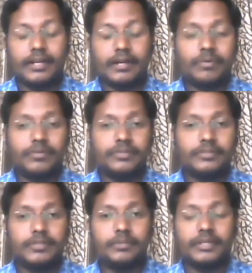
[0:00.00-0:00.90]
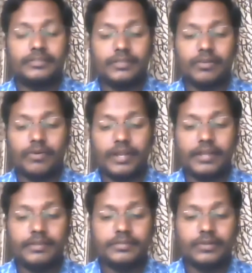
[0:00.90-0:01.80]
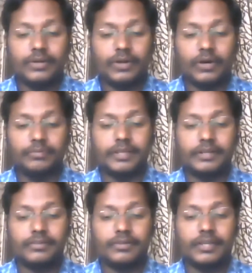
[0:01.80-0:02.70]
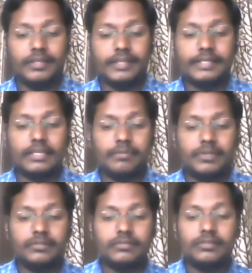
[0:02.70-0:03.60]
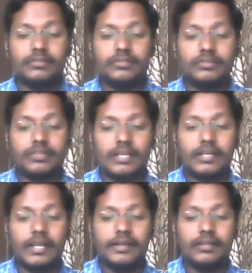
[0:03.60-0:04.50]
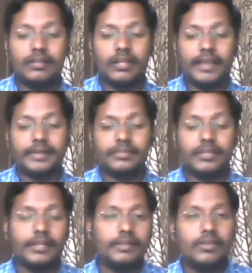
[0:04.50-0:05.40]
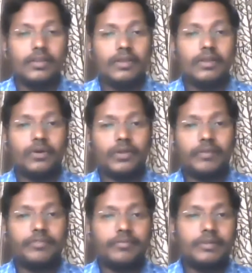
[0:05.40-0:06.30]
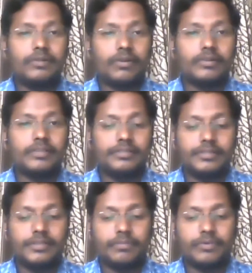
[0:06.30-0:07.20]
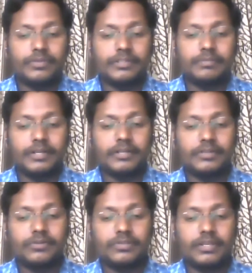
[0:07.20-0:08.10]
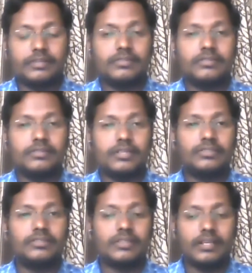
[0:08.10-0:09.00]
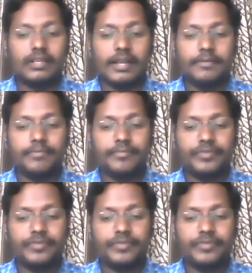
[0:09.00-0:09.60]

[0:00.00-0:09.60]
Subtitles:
about a person or a object. Okay, examples Thurston scale and Likert scale. Okay, we will talk in detail about this particular two scales, Thurston scale and